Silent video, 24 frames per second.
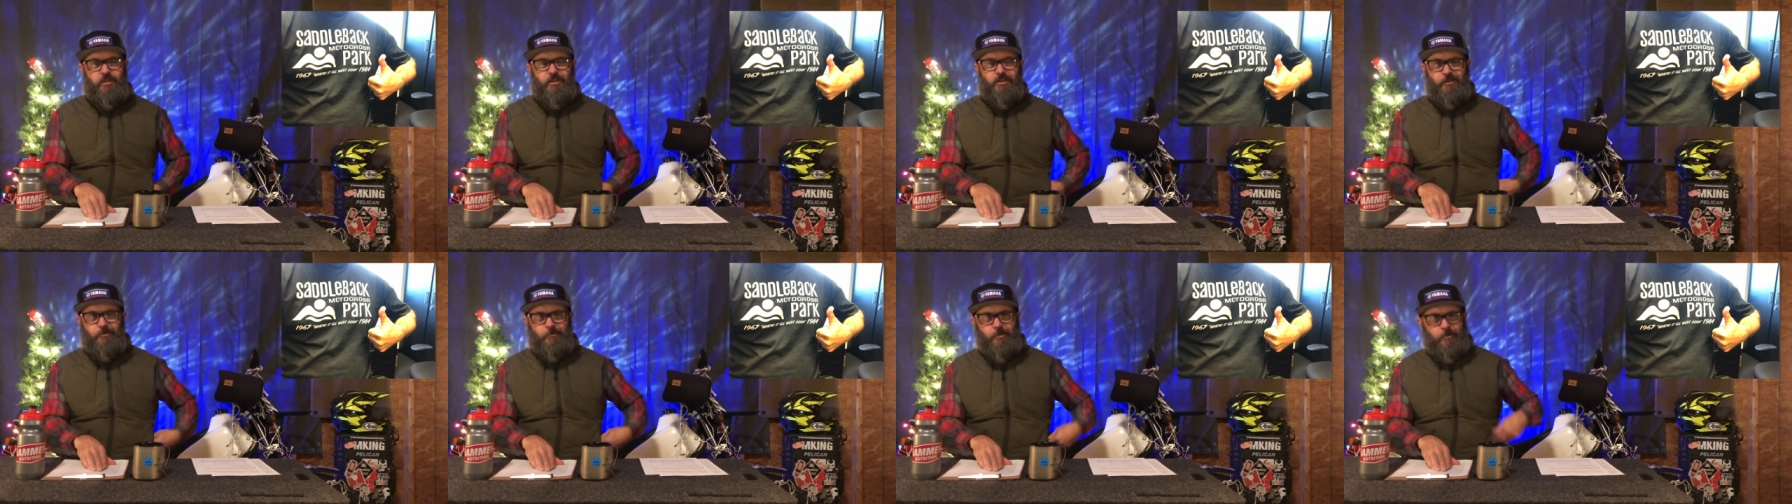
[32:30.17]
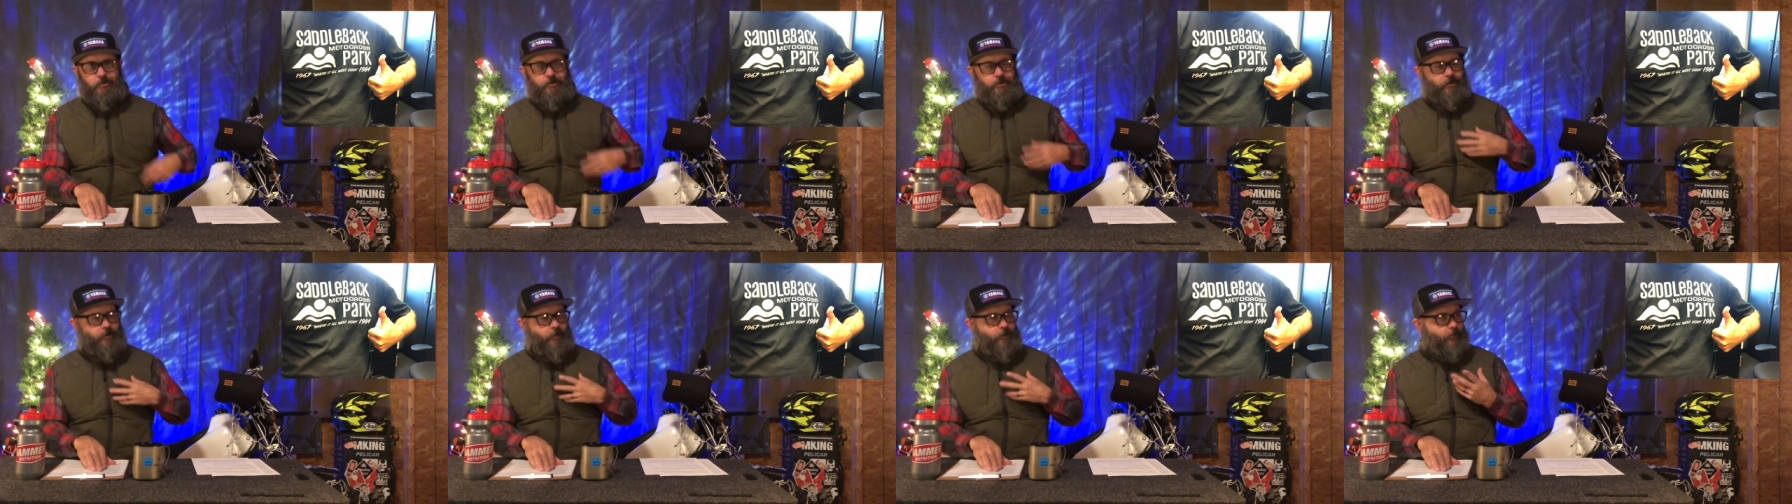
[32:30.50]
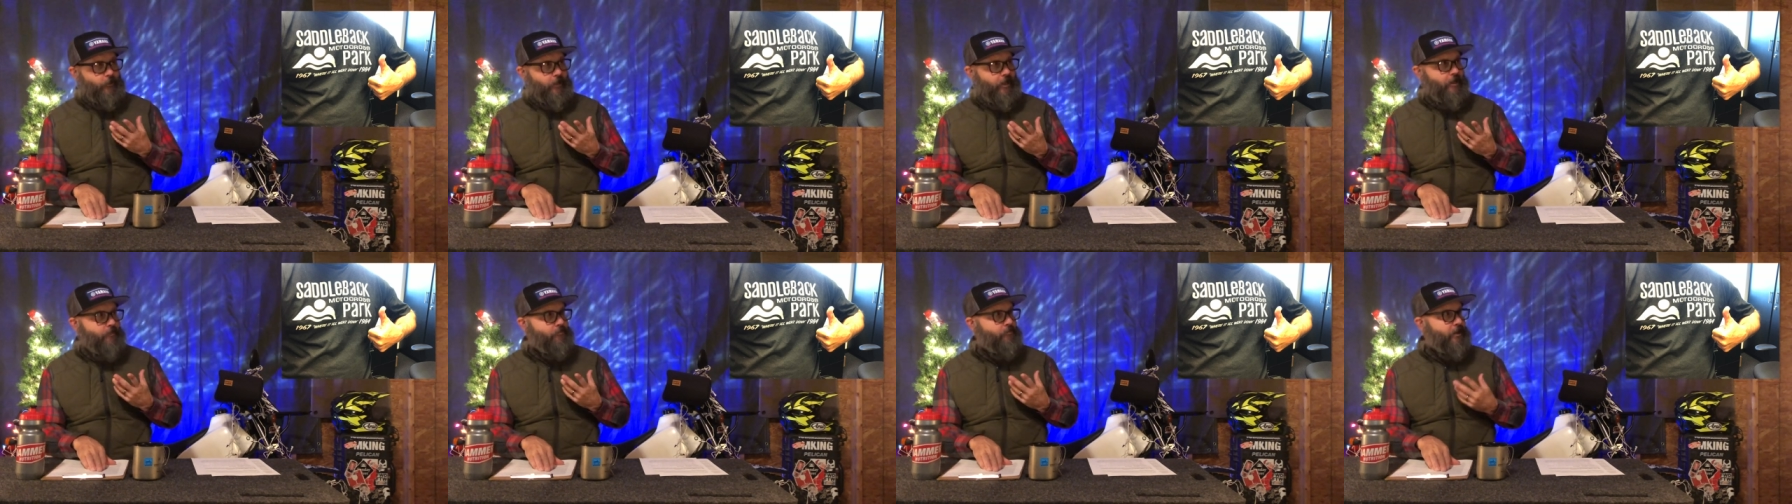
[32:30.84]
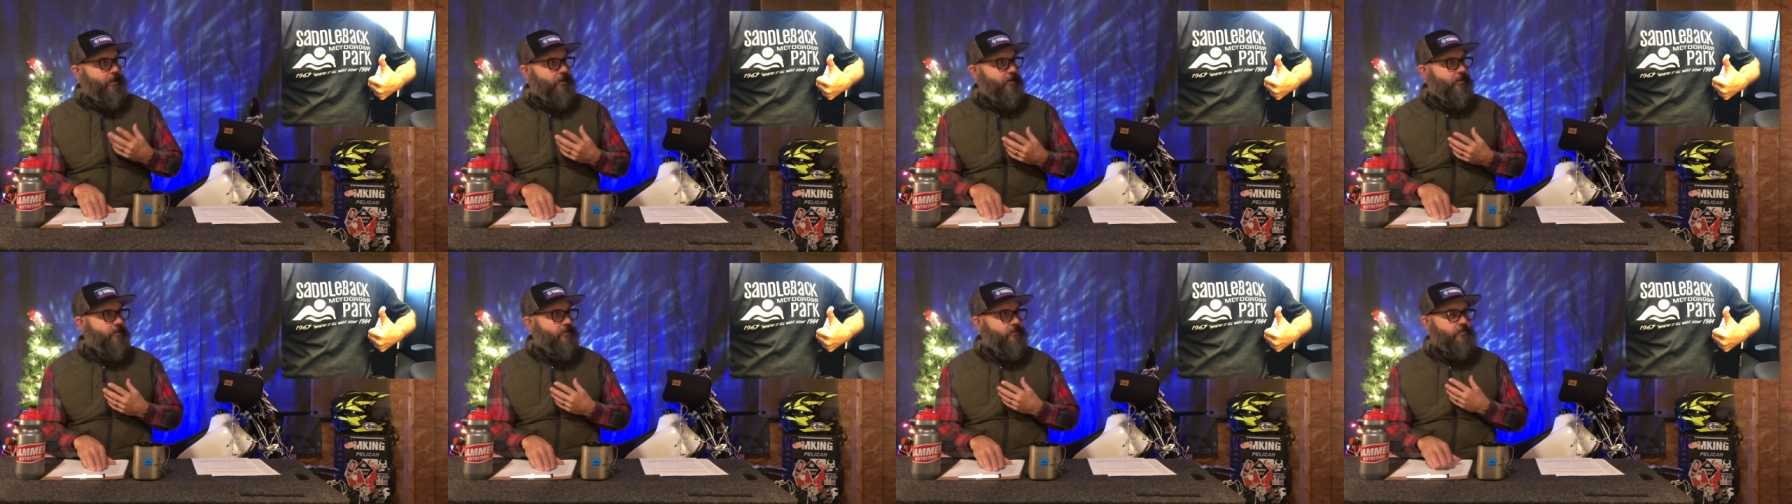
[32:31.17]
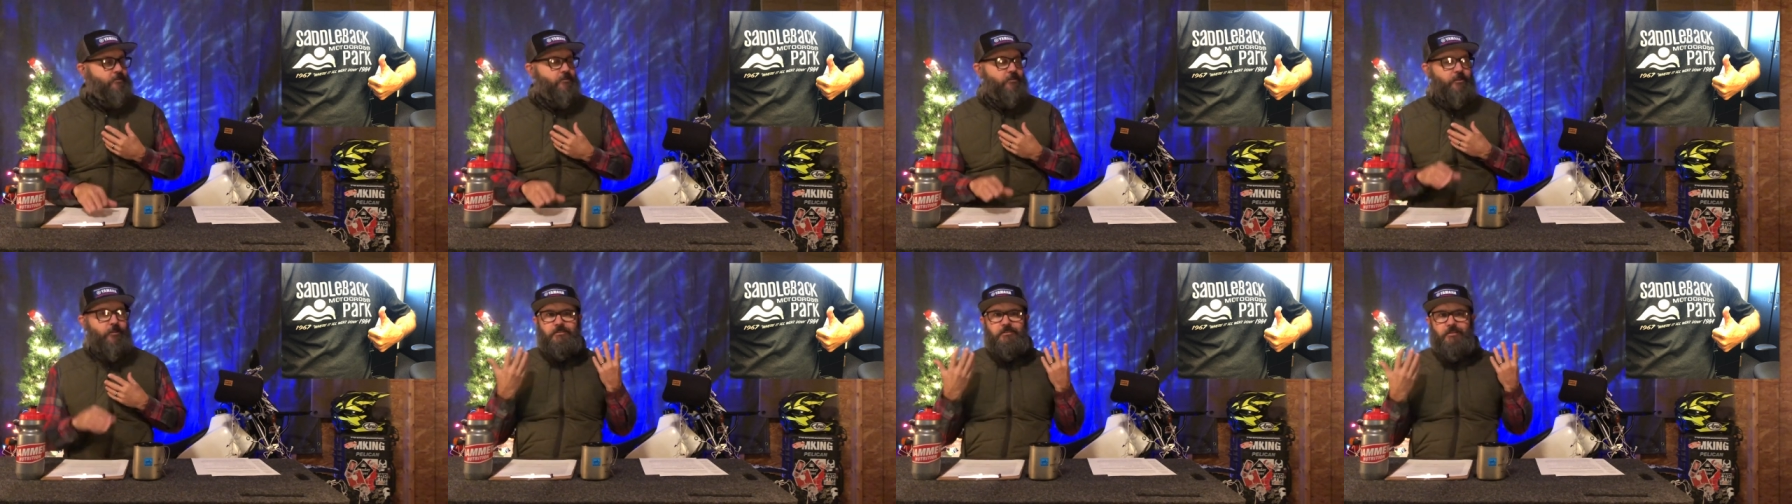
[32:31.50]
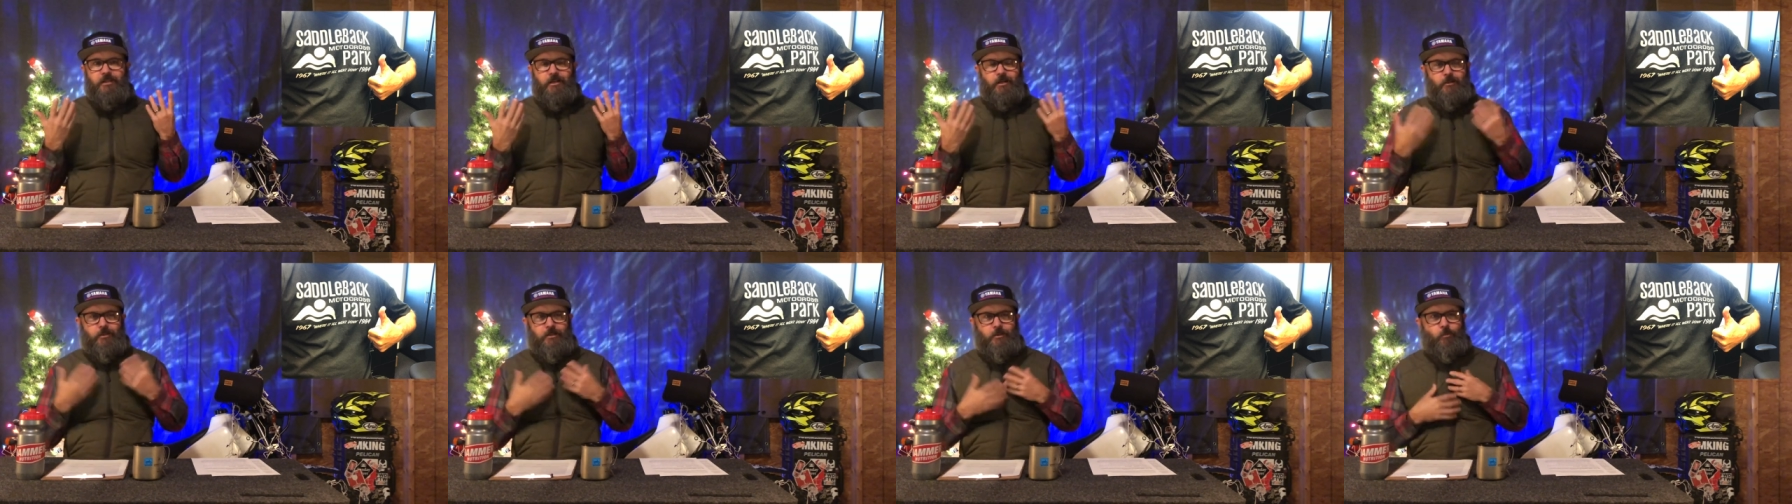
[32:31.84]
You remember your grandparents, you know?
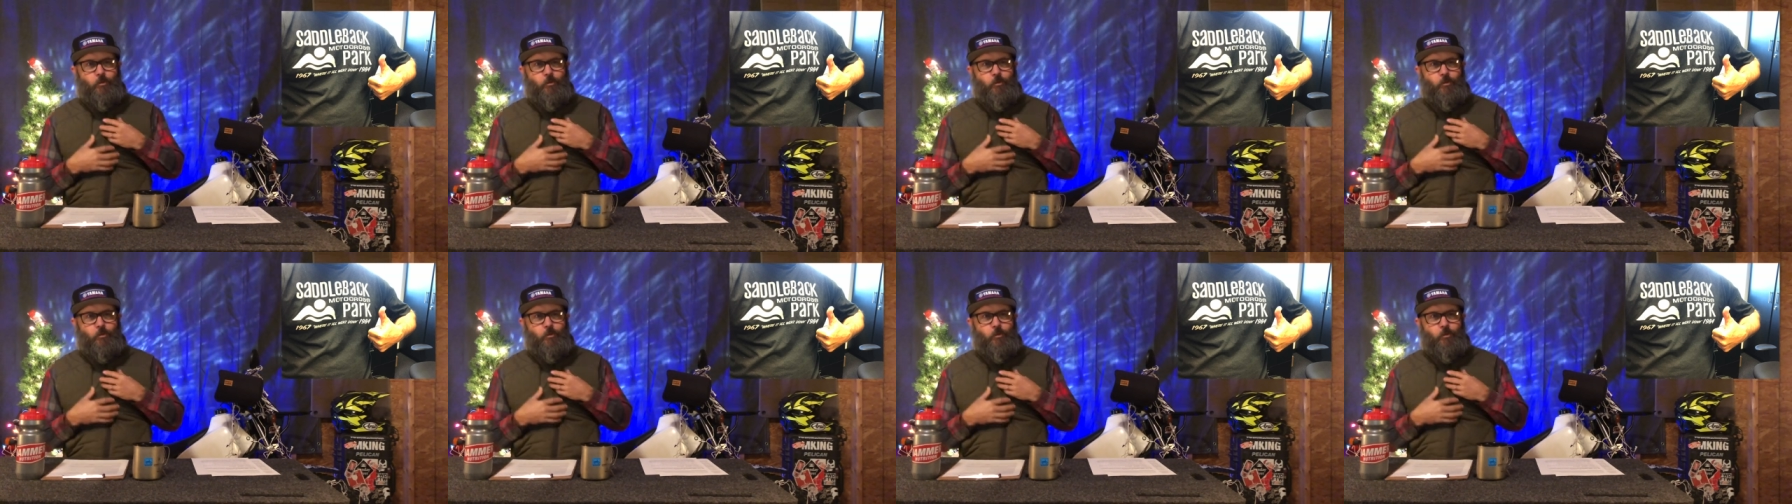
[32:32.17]
They only